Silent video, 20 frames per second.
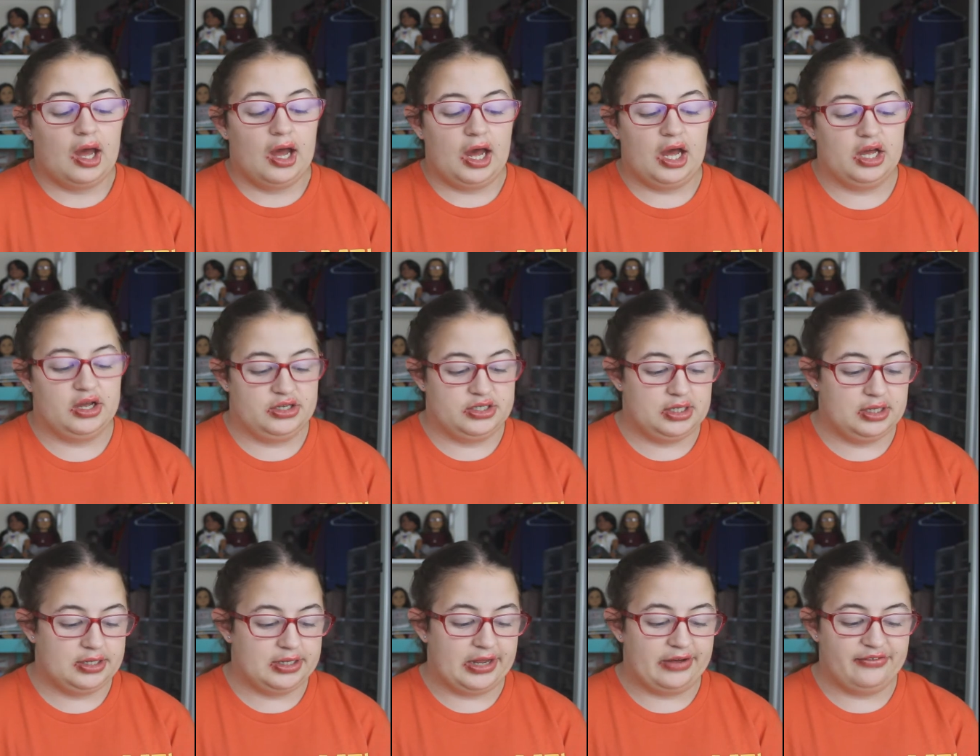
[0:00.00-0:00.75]
I
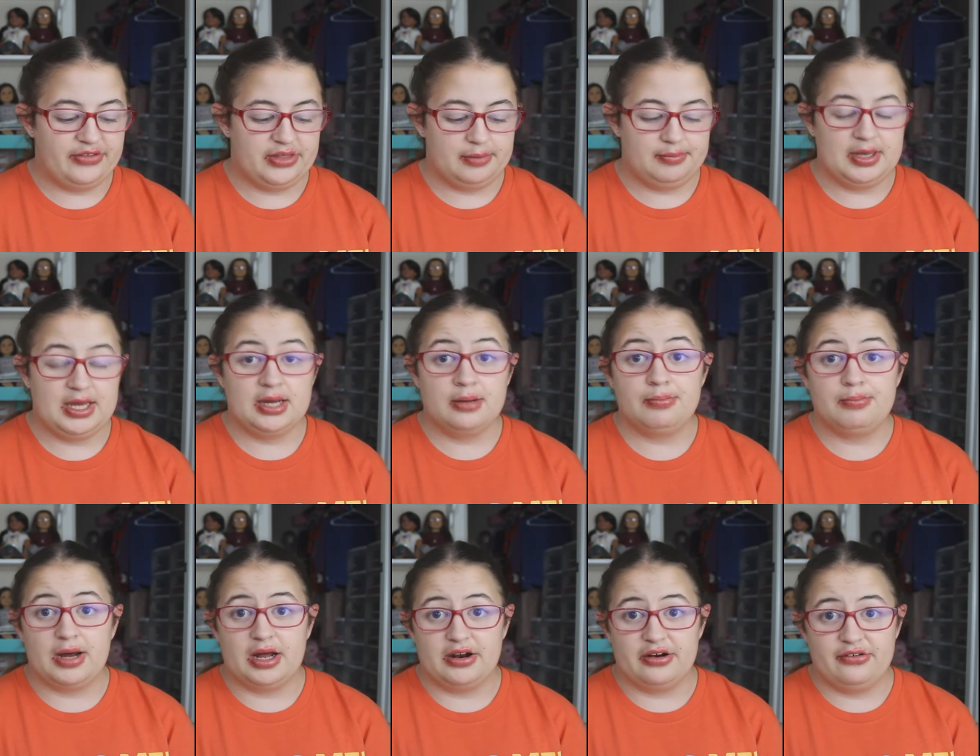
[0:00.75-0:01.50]
also love the
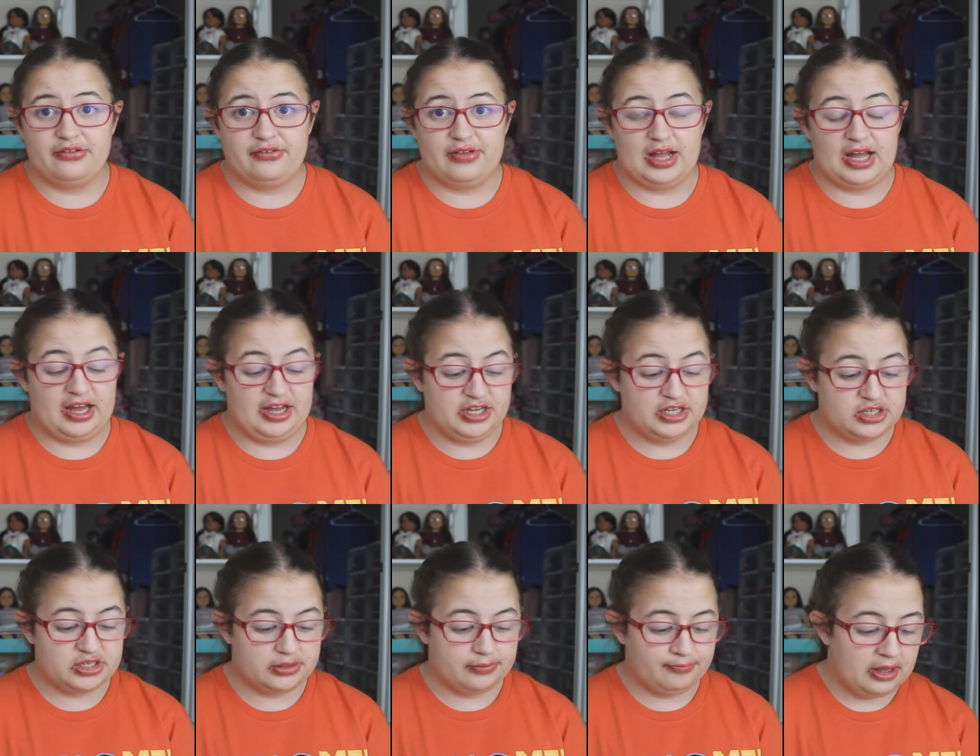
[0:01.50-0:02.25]
pink
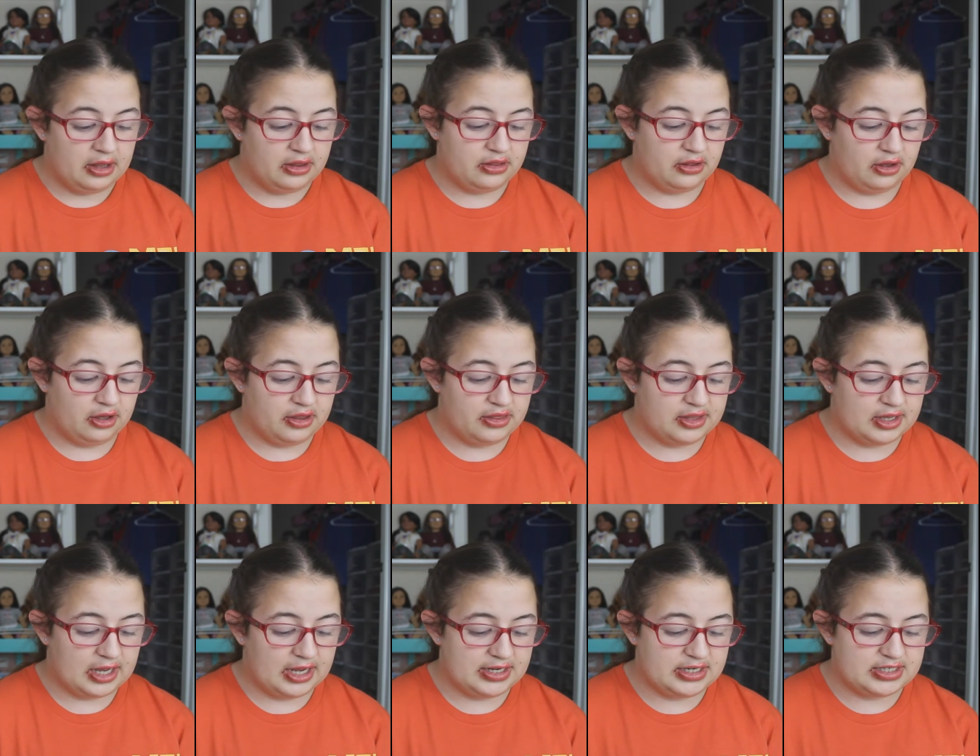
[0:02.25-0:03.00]
butterflies. The only
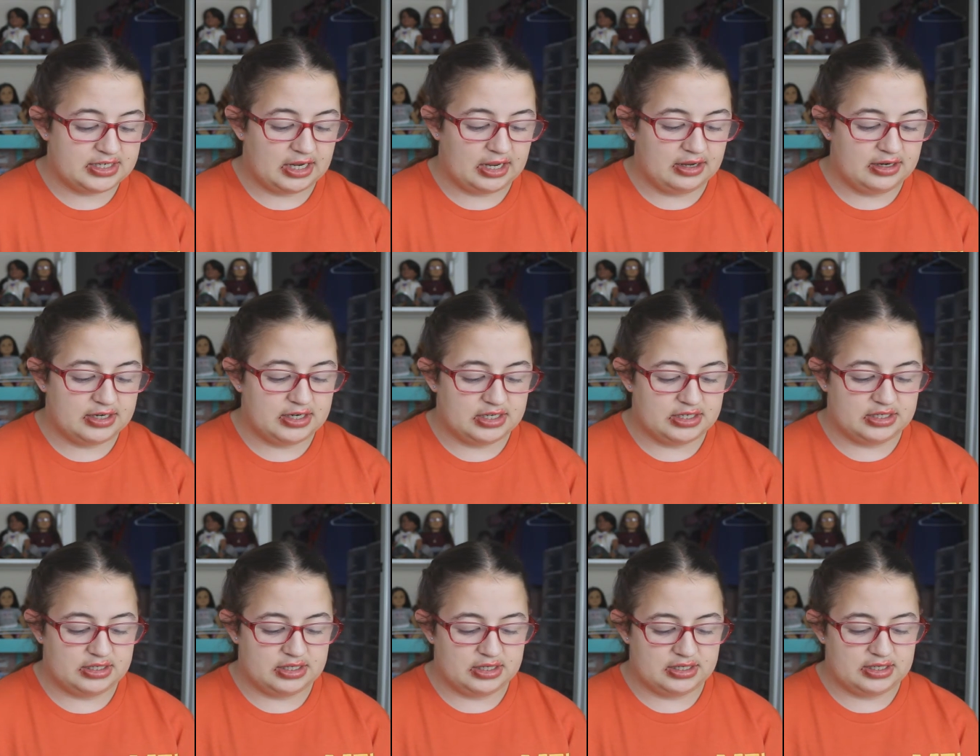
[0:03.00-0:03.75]
thing I'd change
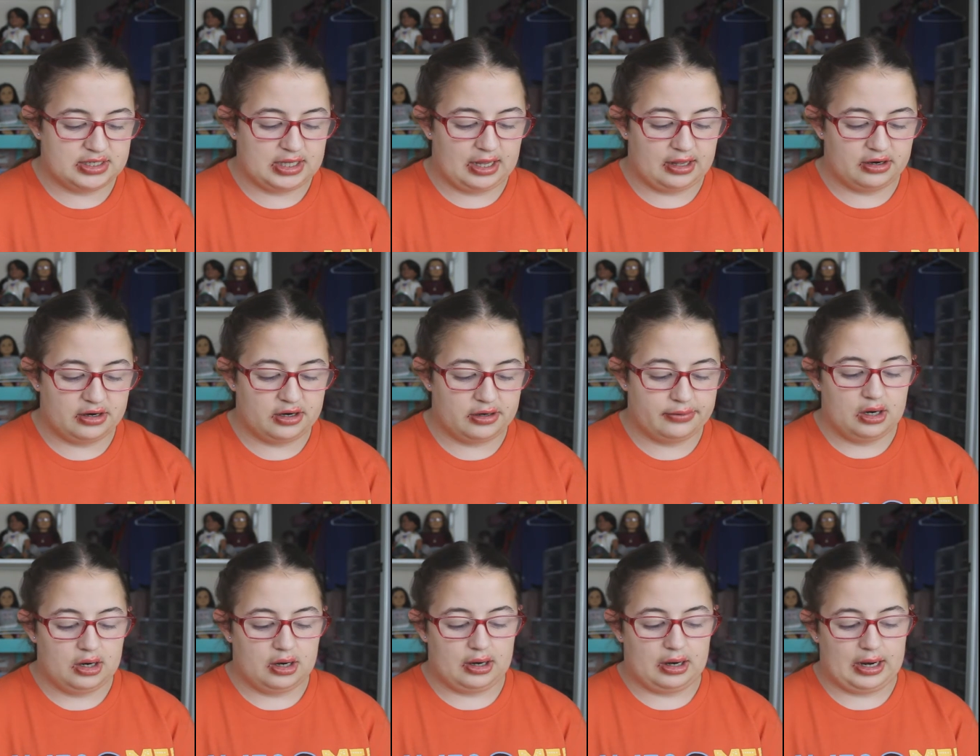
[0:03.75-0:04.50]
is to stand
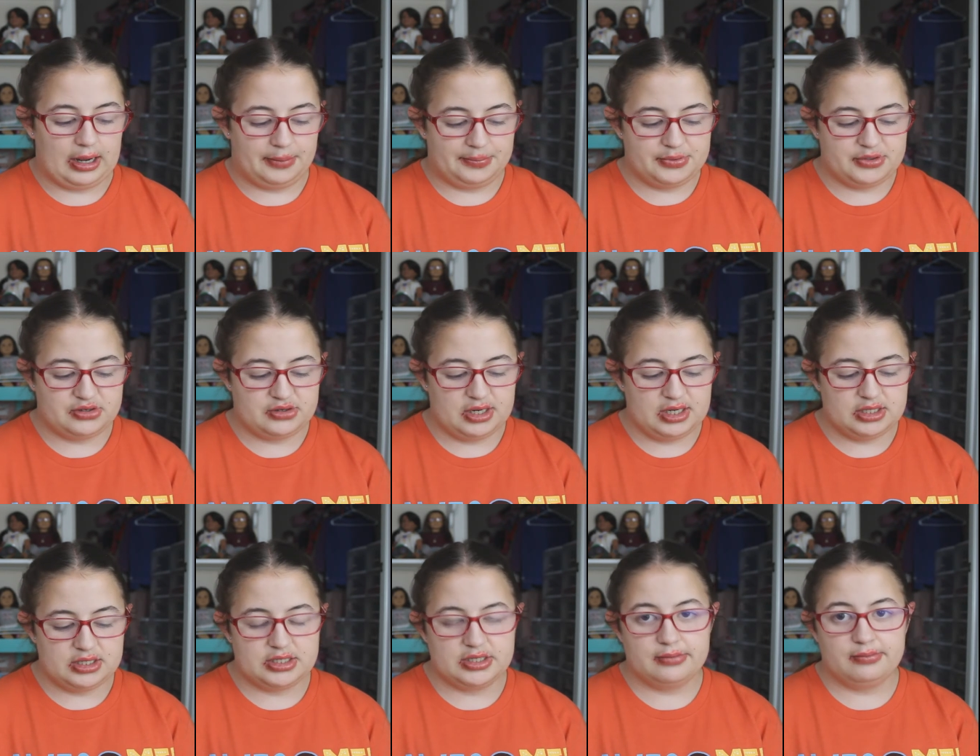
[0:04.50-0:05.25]
her up
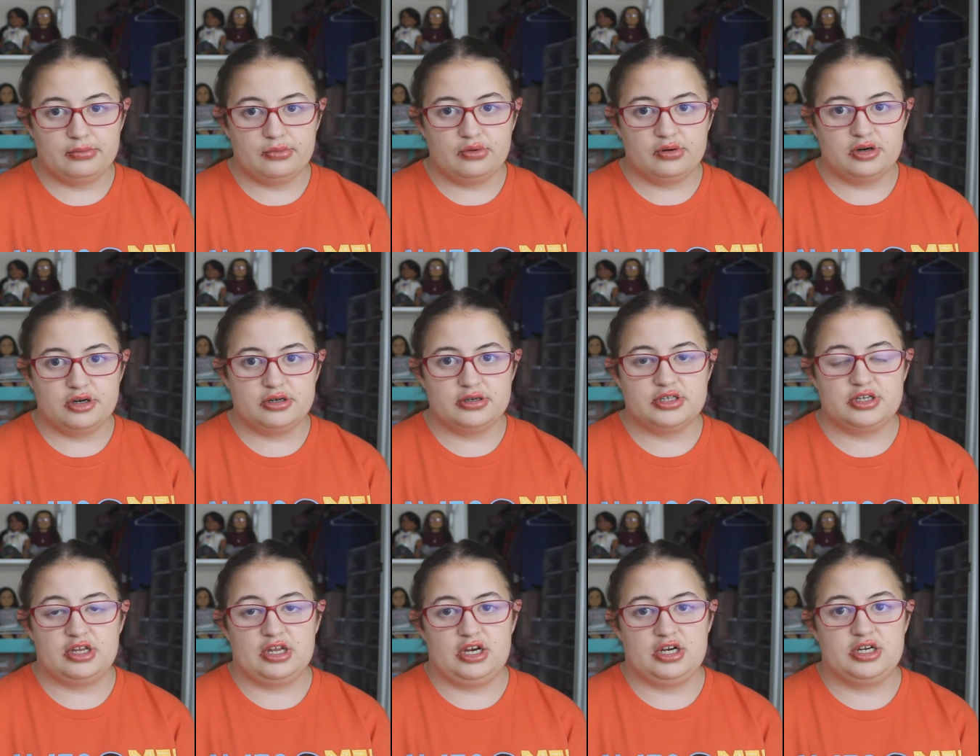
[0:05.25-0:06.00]
straight some more
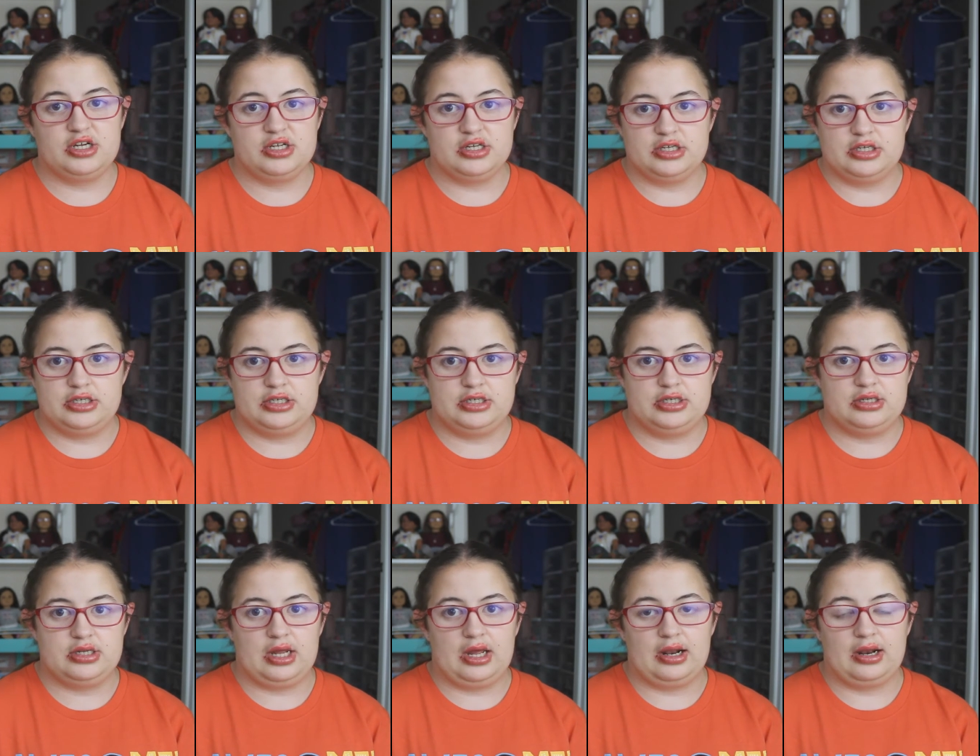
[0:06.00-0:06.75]
so that she's
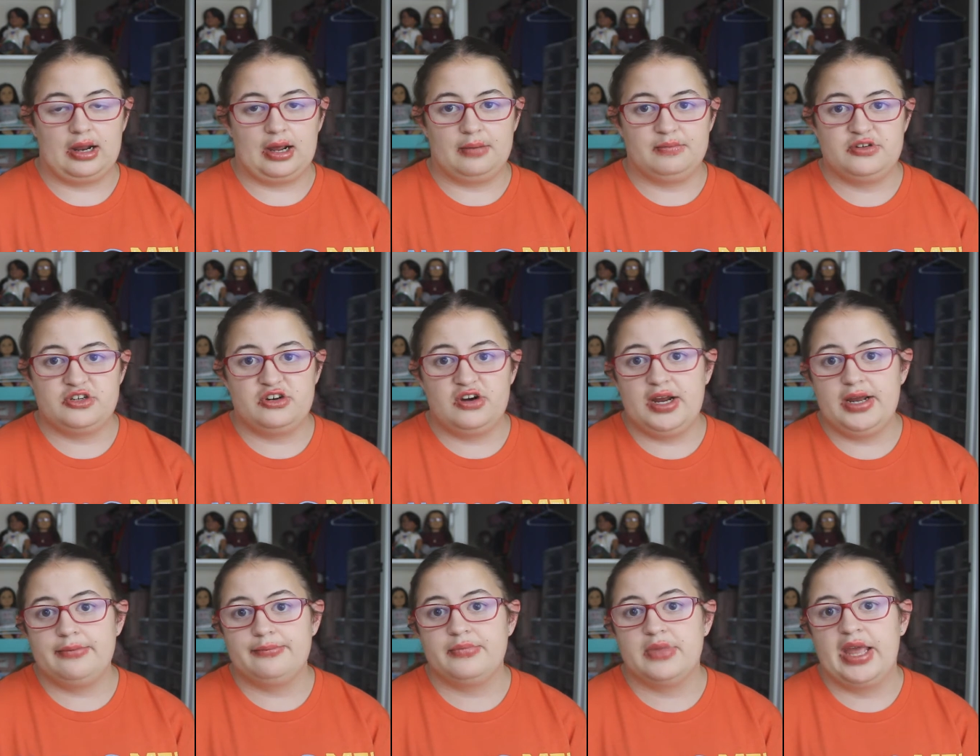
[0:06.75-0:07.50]
standing up
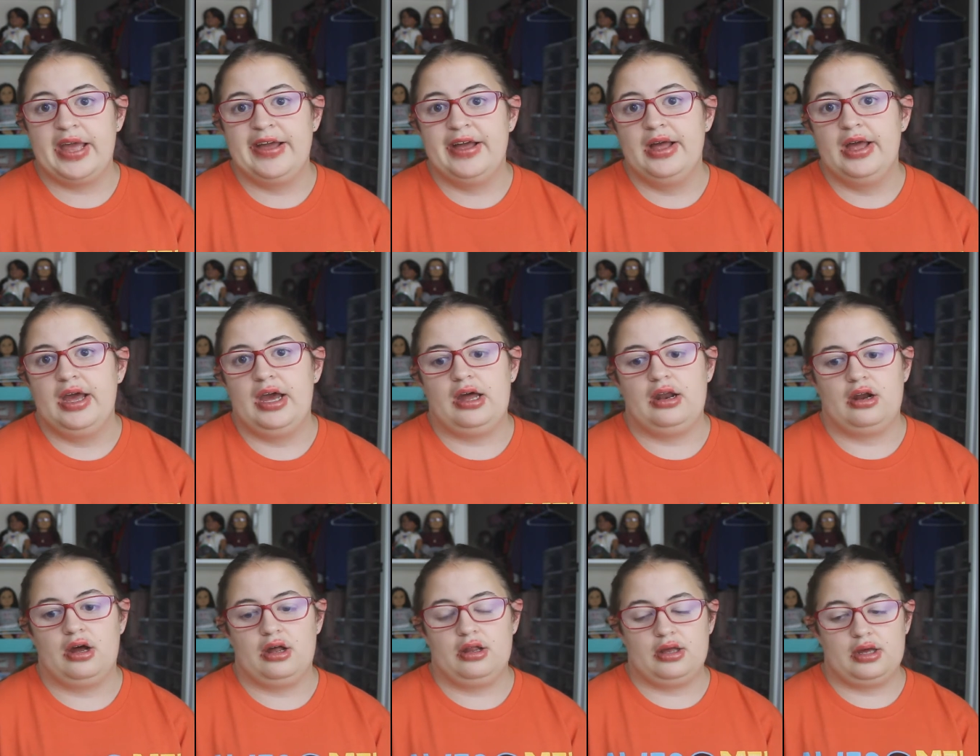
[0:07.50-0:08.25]
straight and
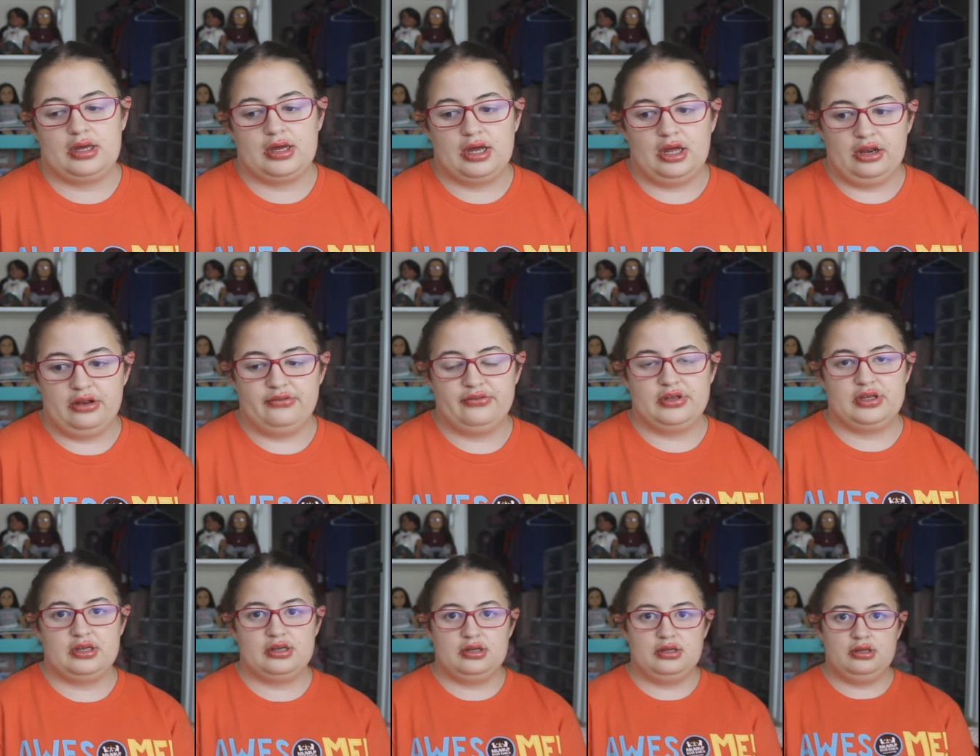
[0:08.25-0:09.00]
not like kind of
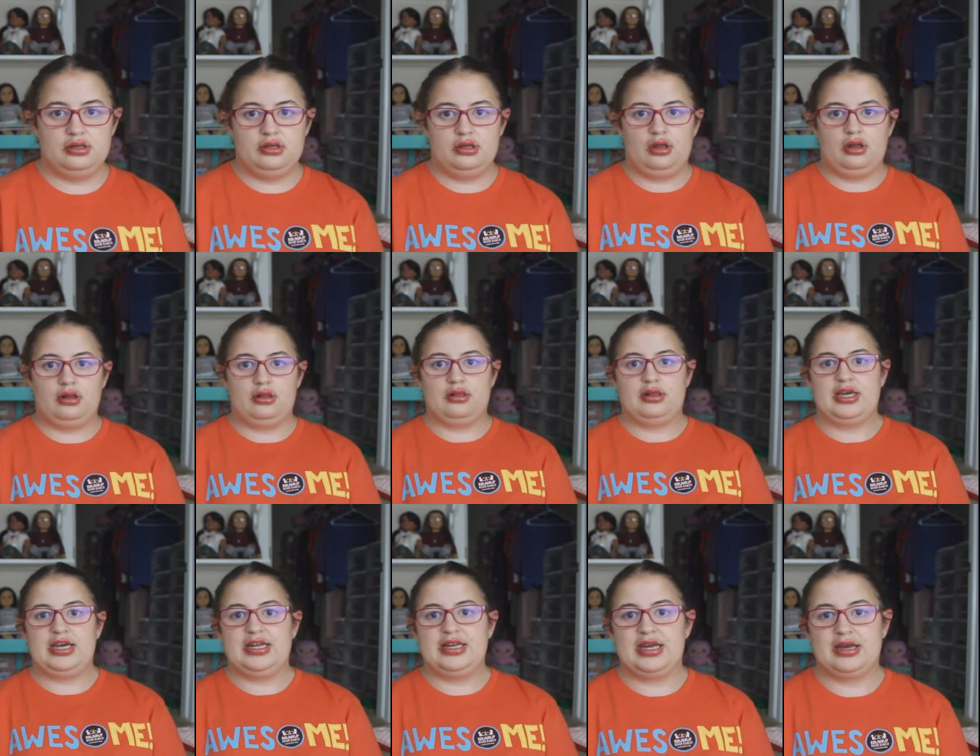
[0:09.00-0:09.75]
like
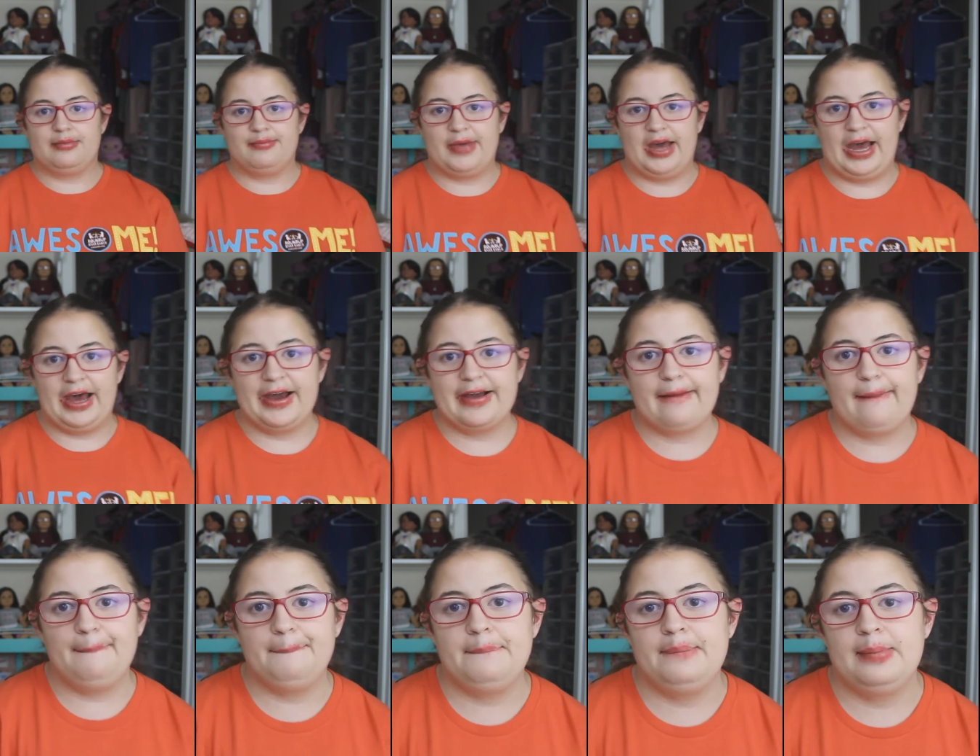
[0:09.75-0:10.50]
leaning back,